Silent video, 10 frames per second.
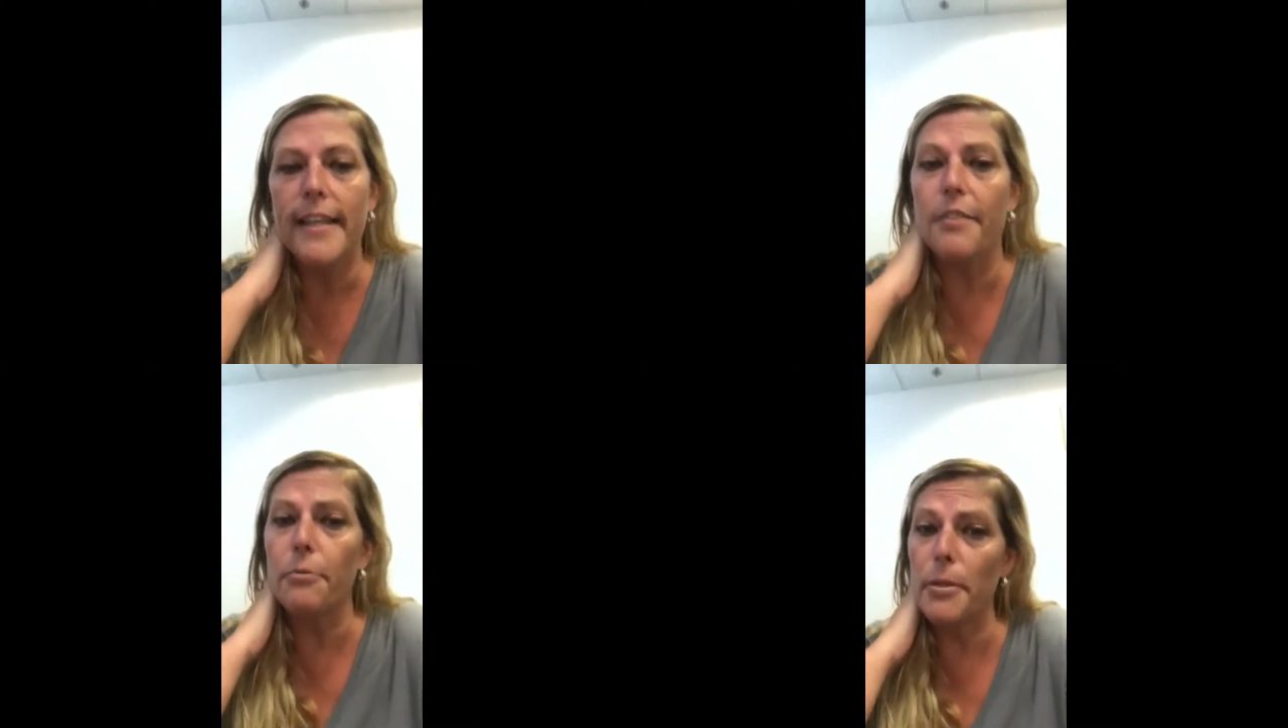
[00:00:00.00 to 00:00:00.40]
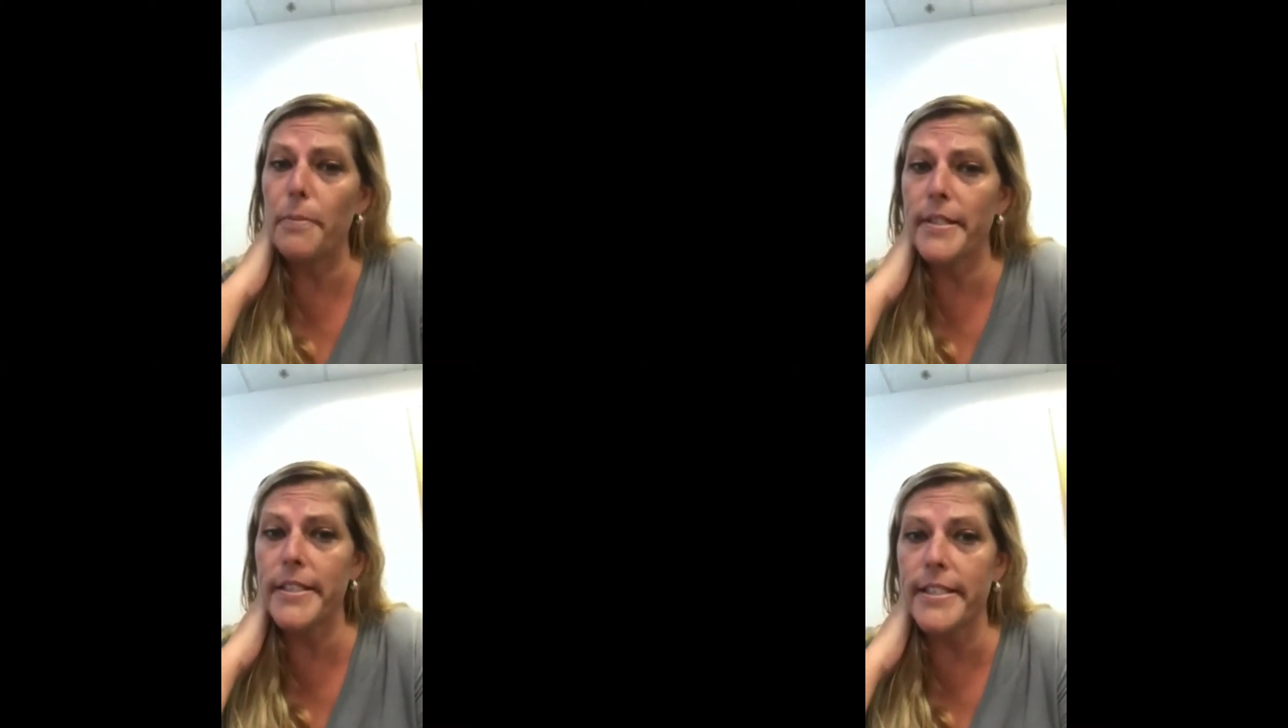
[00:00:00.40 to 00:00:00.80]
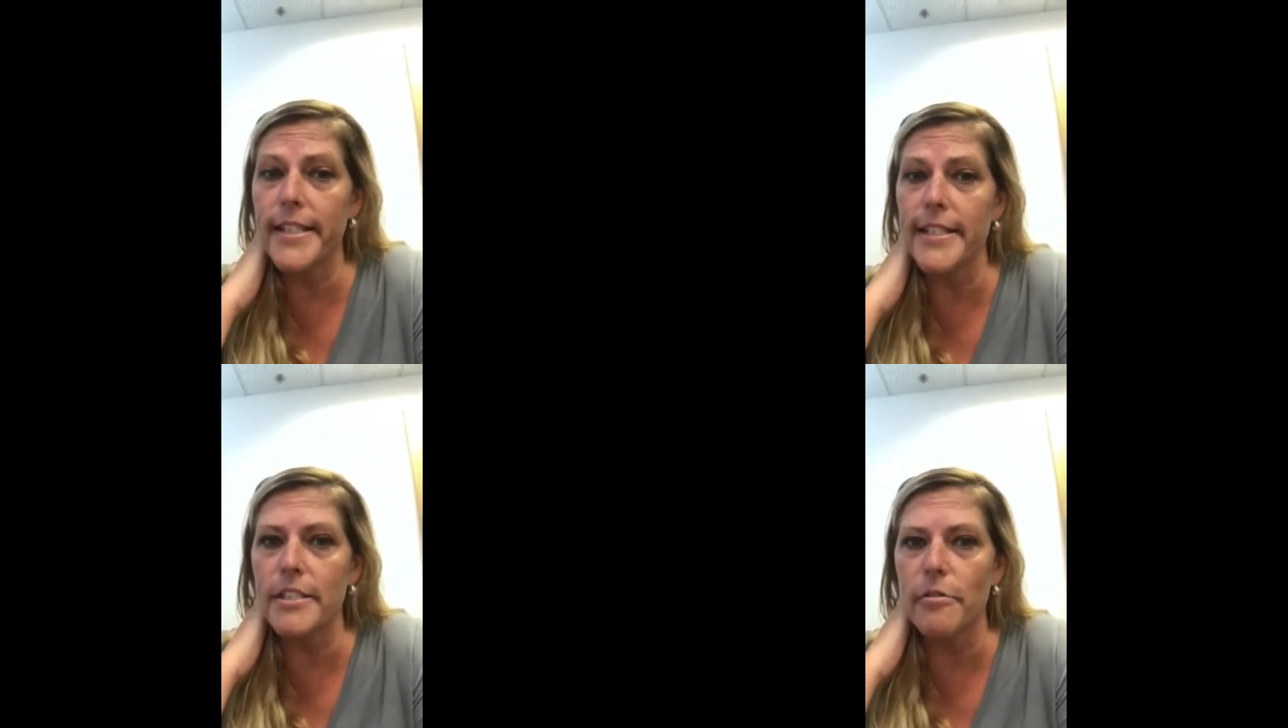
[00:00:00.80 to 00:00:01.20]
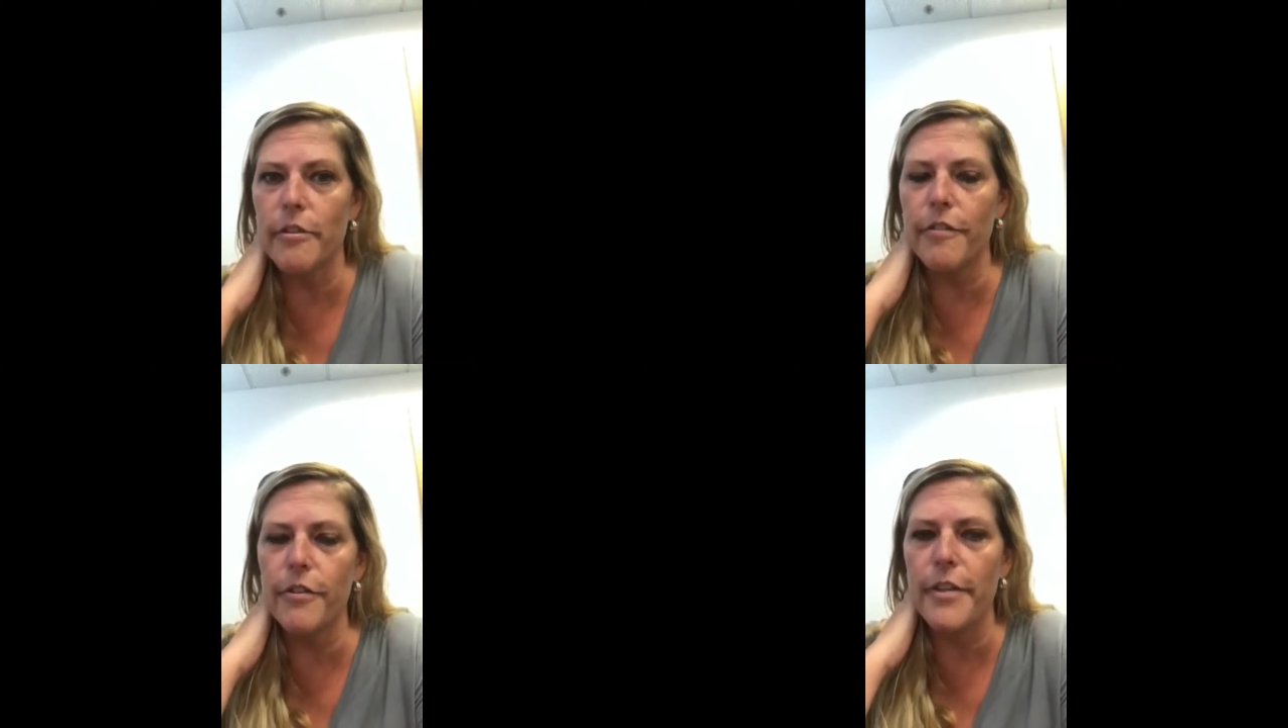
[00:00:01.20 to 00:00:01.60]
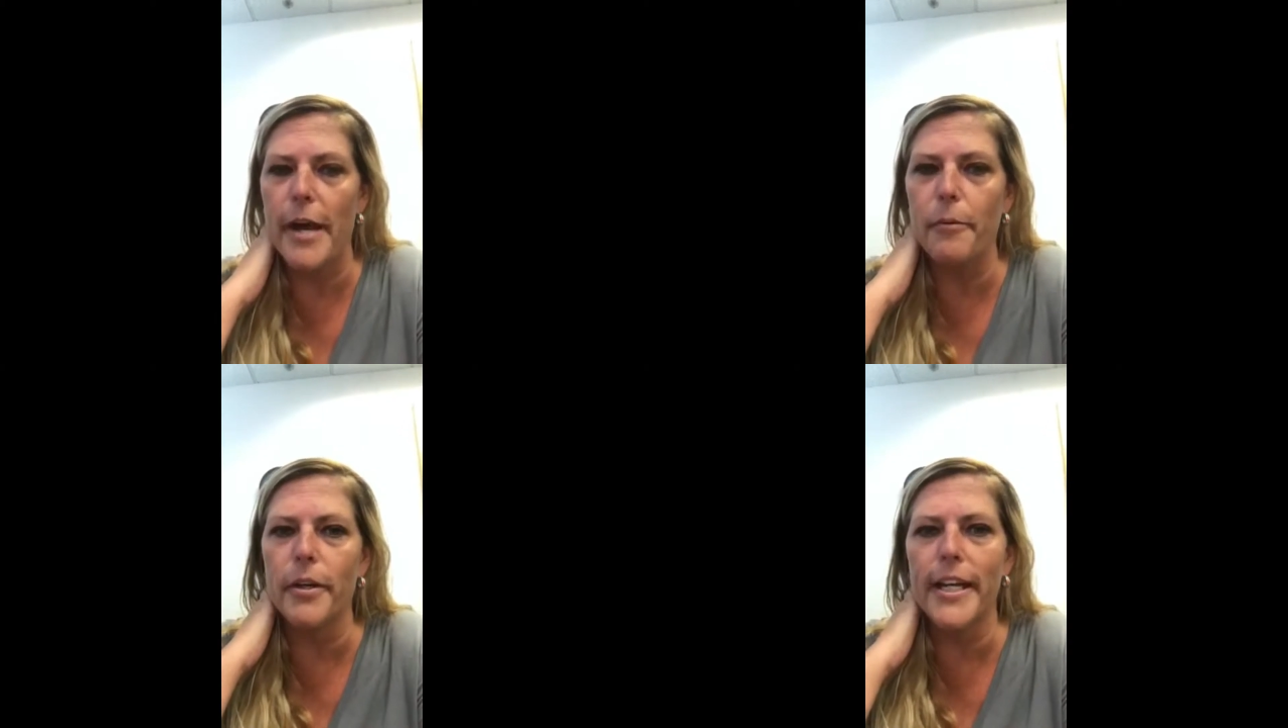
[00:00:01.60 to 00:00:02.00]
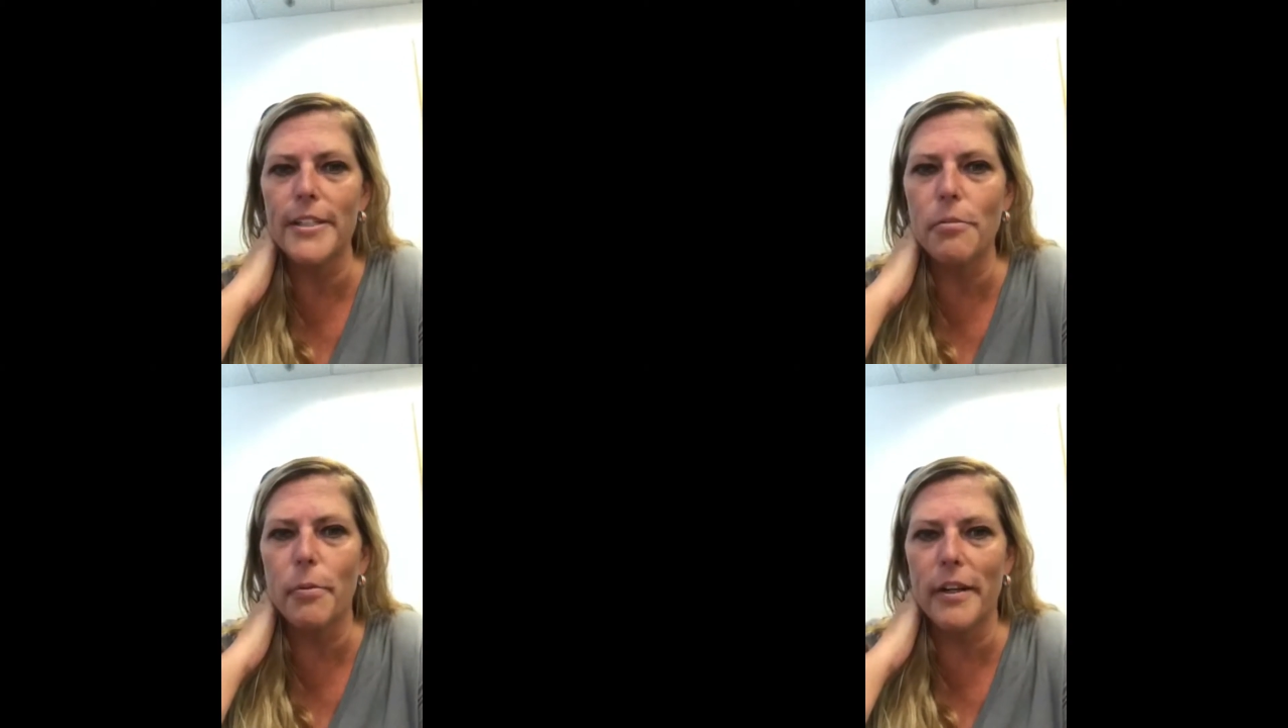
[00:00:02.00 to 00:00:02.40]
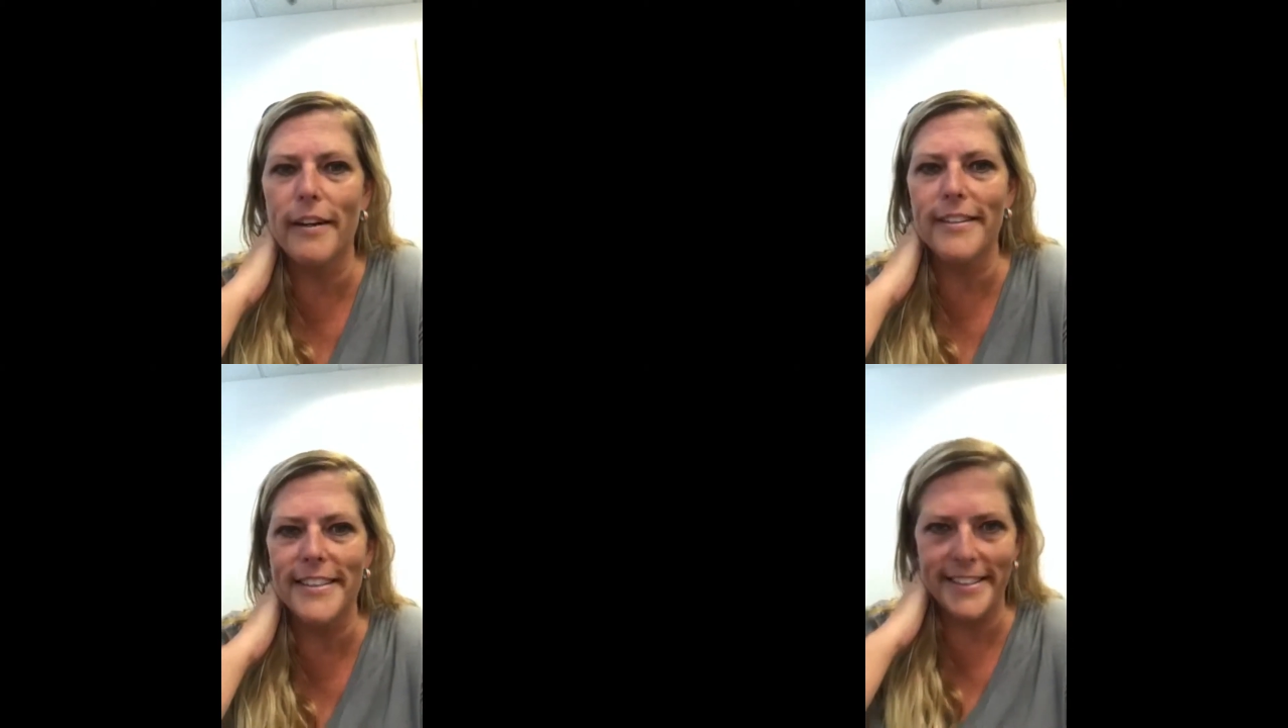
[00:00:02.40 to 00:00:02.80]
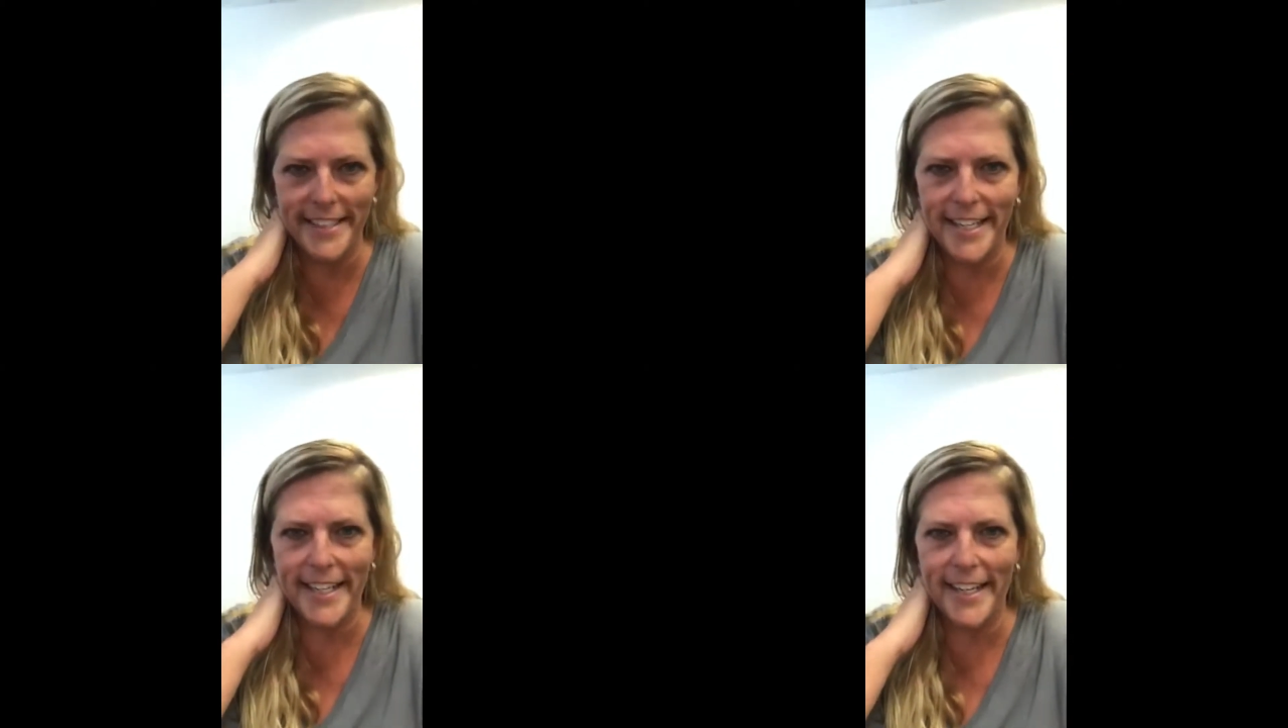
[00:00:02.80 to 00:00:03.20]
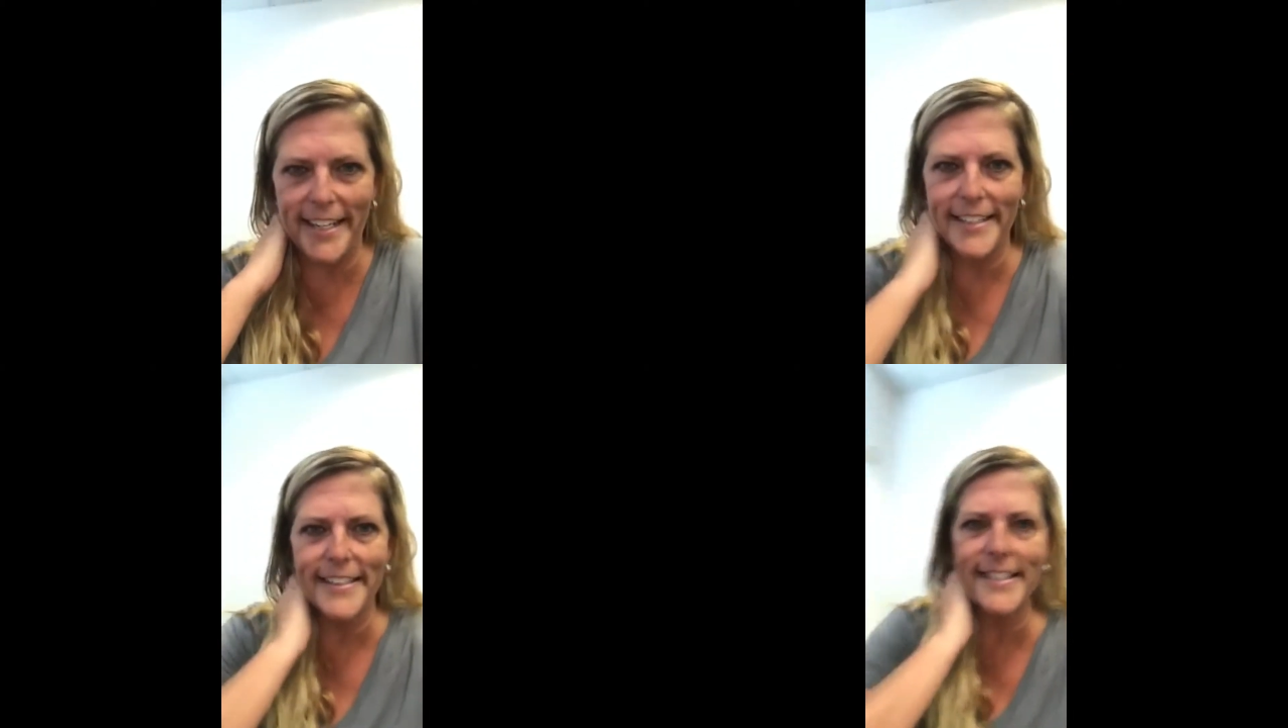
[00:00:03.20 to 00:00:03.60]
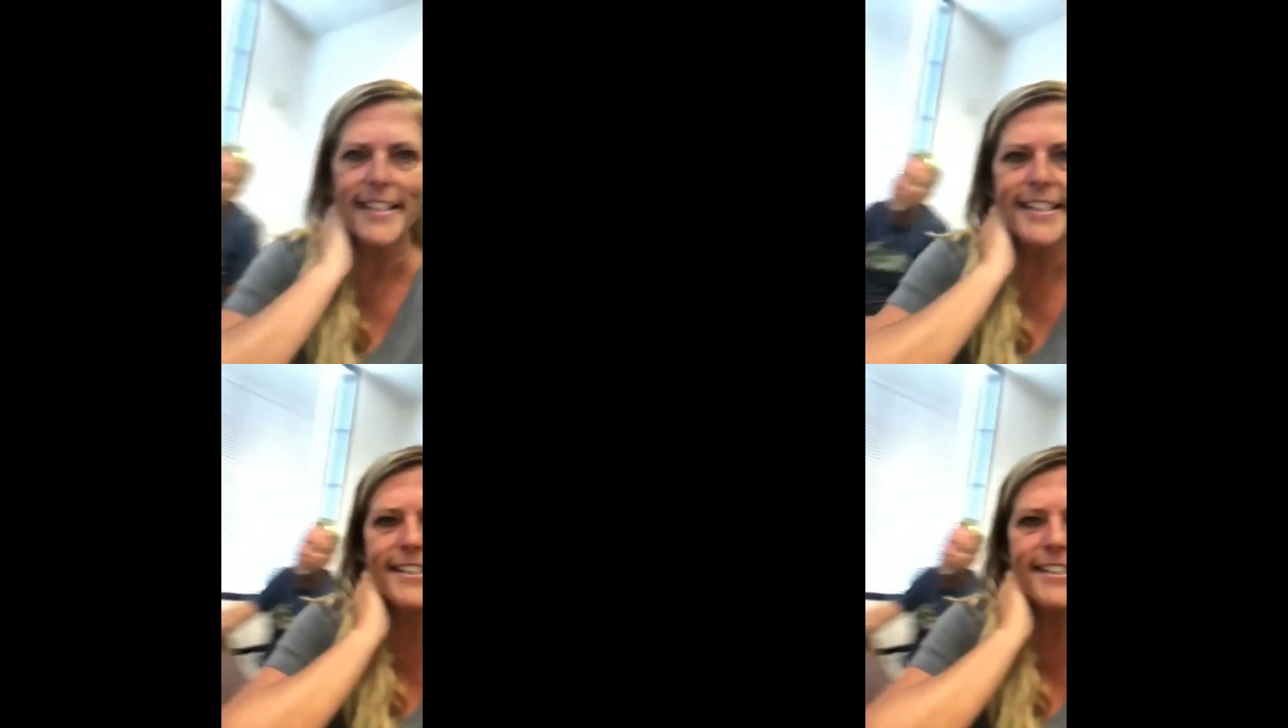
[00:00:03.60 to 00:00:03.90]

They had 3 business days to review that. Well, guess where we are today, guys?